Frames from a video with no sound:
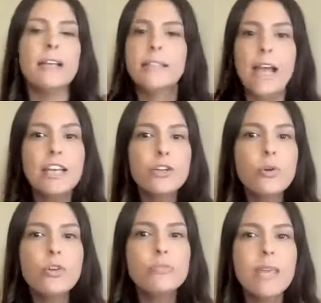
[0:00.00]
10 year
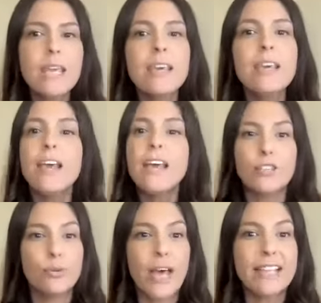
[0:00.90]
old me?
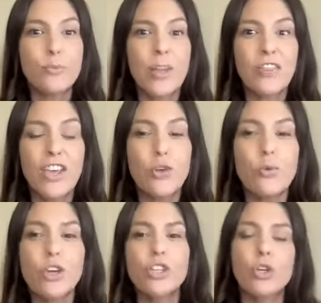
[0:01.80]
So that's one thing
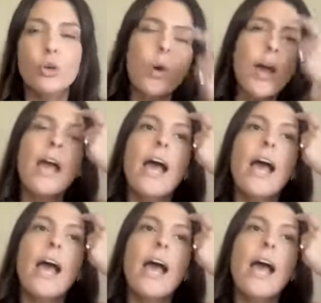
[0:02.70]
you can do.